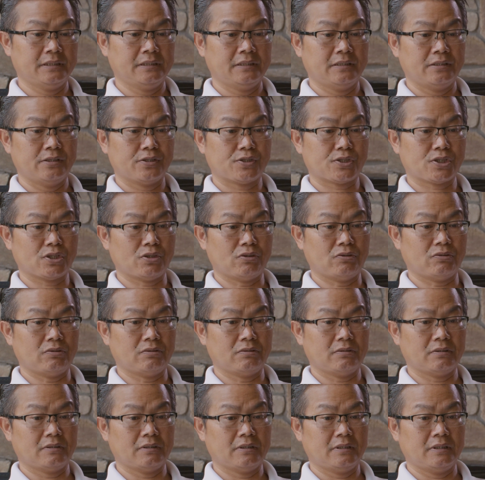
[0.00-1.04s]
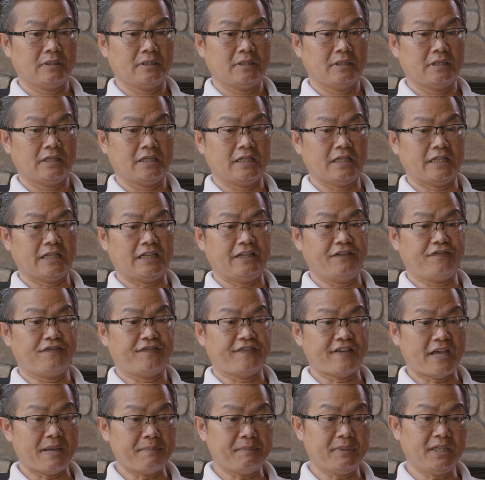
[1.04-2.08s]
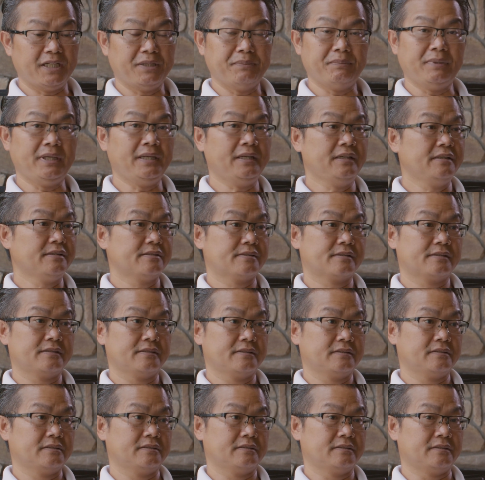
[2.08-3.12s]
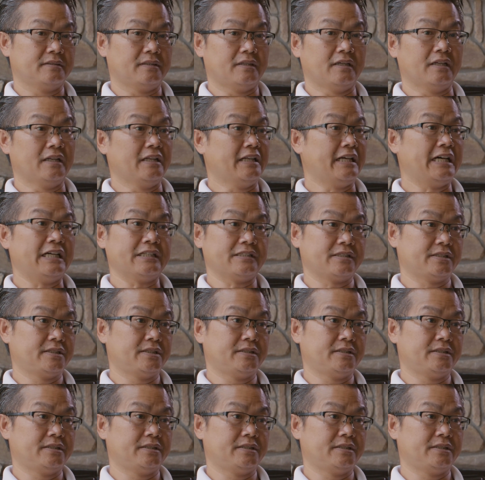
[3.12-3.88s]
So a family means a lot.